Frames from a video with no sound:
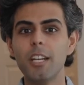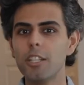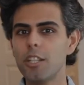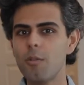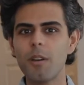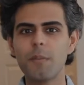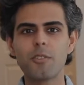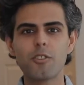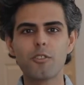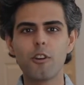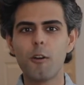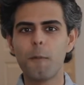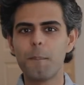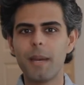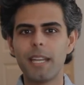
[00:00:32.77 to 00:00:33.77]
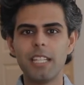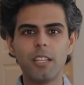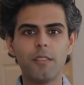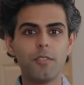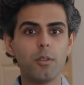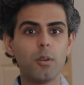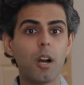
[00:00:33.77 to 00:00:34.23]
Though I'm sure many
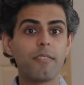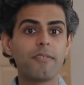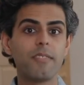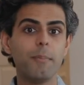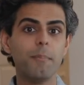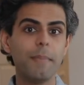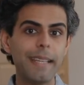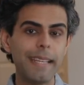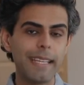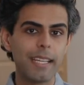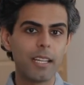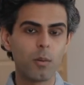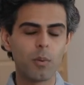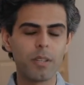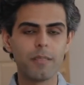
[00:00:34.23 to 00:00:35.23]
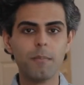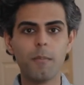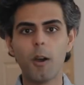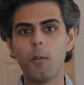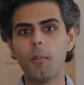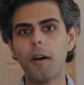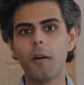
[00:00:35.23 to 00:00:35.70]
of you are familiar with
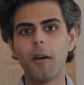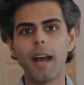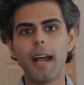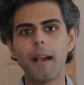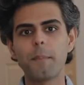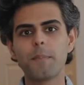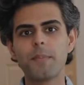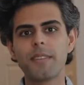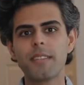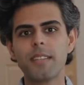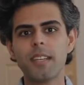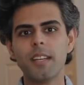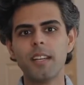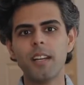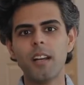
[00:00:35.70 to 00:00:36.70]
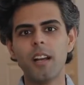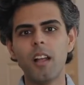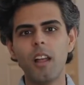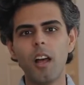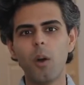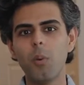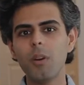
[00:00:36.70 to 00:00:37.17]
mobile apps,
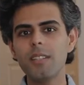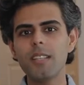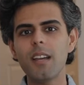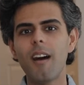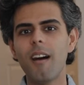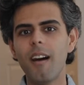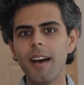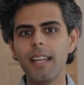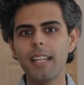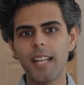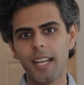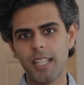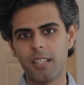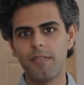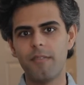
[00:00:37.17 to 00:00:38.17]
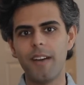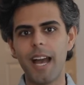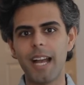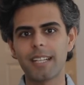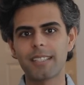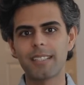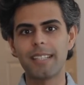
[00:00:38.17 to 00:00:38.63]
I want to highlight the
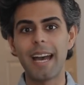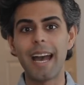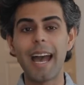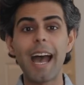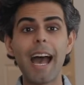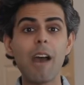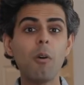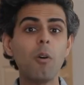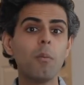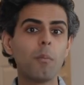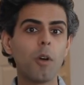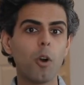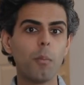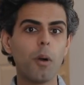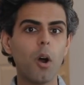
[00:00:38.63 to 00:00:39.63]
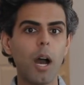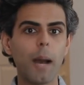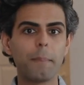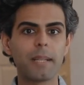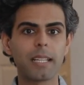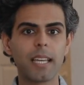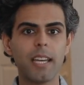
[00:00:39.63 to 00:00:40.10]
fact that our mobile
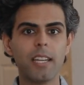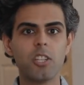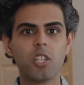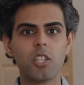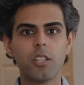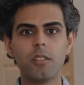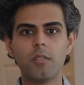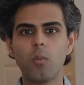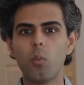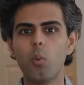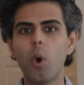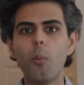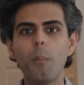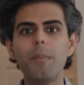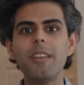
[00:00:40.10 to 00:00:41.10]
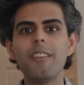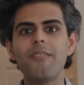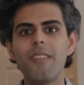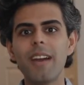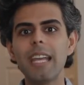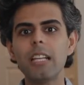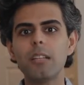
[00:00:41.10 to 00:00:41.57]
application won't be
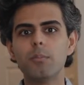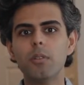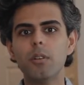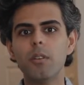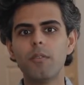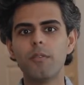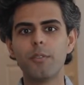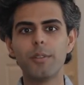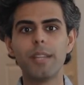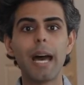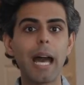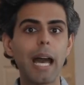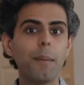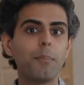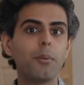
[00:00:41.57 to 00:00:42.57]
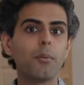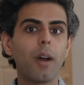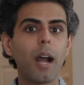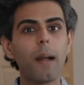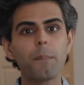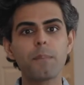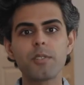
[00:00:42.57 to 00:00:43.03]
available for the Apple
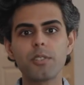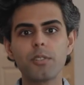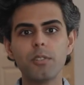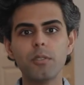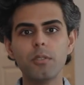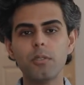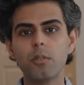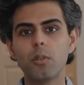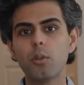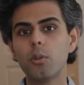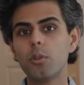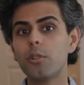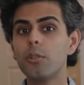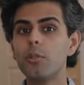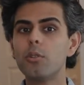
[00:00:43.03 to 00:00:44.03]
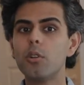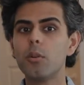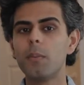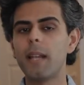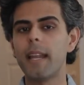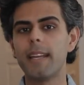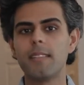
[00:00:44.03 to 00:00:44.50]
App Store or
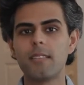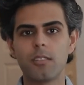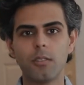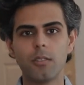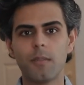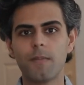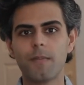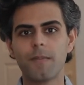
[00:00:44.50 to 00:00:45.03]
Google Play Store.